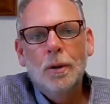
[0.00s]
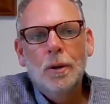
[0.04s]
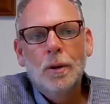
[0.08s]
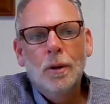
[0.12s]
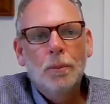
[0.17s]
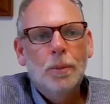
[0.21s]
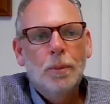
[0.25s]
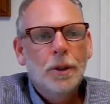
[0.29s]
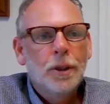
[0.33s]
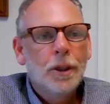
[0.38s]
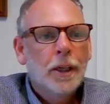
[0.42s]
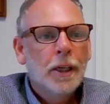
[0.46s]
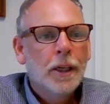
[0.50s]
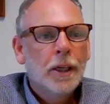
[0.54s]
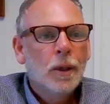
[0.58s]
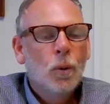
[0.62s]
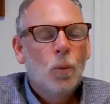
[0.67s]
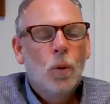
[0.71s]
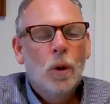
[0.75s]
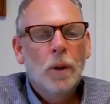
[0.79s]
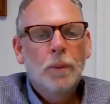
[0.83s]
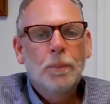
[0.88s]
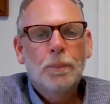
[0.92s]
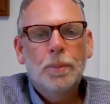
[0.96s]
but you get a
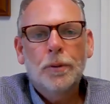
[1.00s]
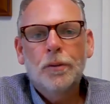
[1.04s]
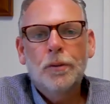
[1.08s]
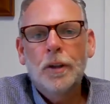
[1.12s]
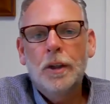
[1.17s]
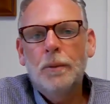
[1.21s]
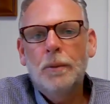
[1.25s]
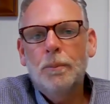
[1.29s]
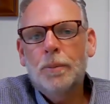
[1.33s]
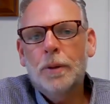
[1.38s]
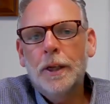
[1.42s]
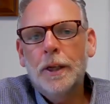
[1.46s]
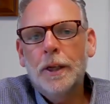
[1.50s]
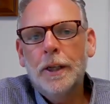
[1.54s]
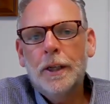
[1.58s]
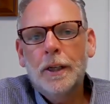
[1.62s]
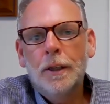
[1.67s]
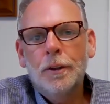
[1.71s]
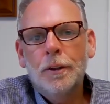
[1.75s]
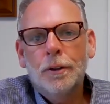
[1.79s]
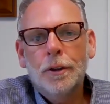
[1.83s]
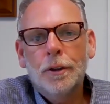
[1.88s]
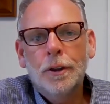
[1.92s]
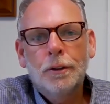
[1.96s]
1% break
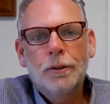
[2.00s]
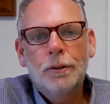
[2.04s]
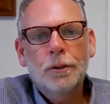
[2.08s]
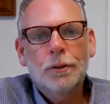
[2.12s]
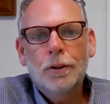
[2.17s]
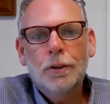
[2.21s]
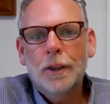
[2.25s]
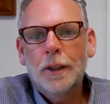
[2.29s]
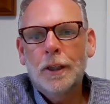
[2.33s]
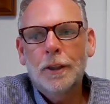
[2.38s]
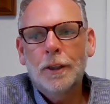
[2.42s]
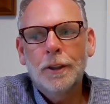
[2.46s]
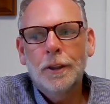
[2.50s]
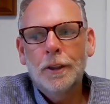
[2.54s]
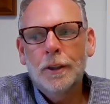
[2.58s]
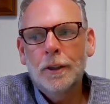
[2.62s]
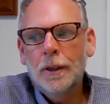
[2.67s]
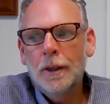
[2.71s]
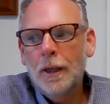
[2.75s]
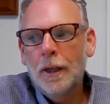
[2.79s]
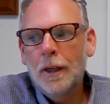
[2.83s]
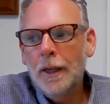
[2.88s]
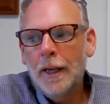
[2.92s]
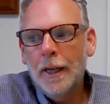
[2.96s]
on your interest rate, are you
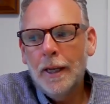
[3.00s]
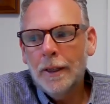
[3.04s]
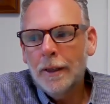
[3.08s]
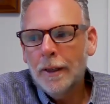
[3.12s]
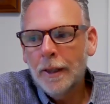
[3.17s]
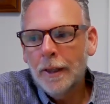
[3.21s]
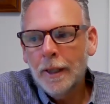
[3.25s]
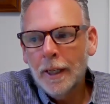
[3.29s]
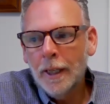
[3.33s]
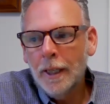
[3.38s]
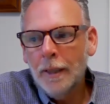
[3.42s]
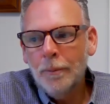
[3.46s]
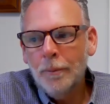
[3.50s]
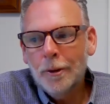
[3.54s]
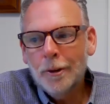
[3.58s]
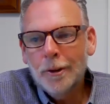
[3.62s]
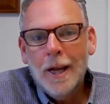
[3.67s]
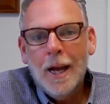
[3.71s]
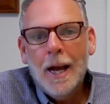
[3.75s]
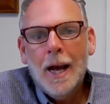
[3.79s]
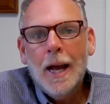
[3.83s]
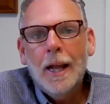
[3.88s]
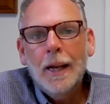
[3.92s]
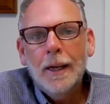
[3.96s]
ahead of the game? You're not,